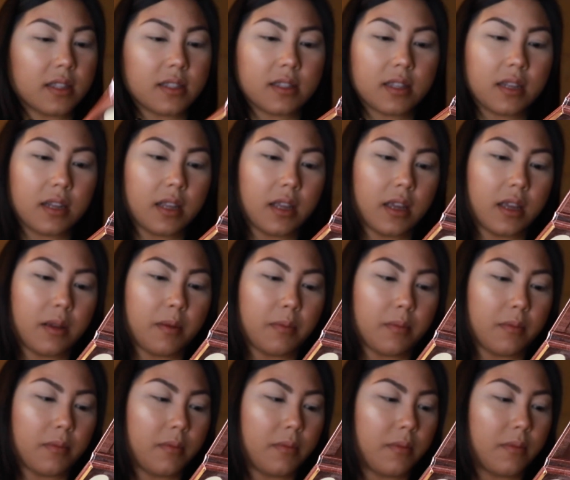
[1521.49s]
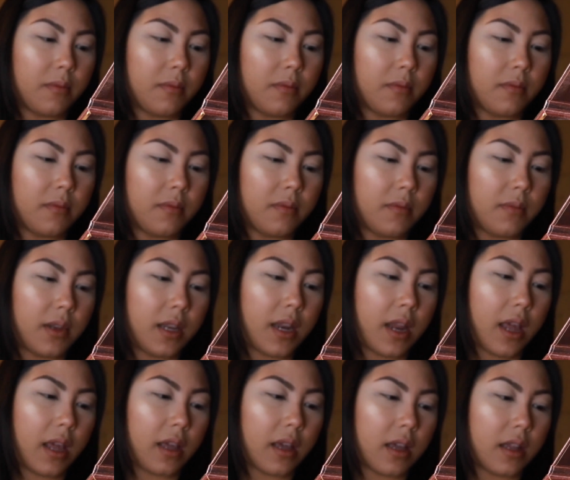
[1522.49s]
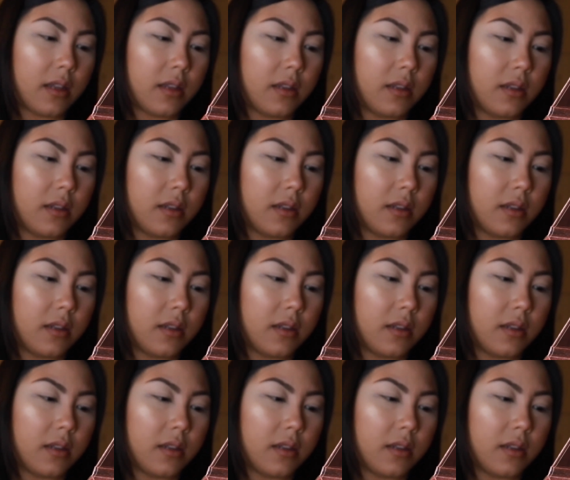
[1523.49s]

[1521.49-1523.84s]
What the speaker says: it's the name Naked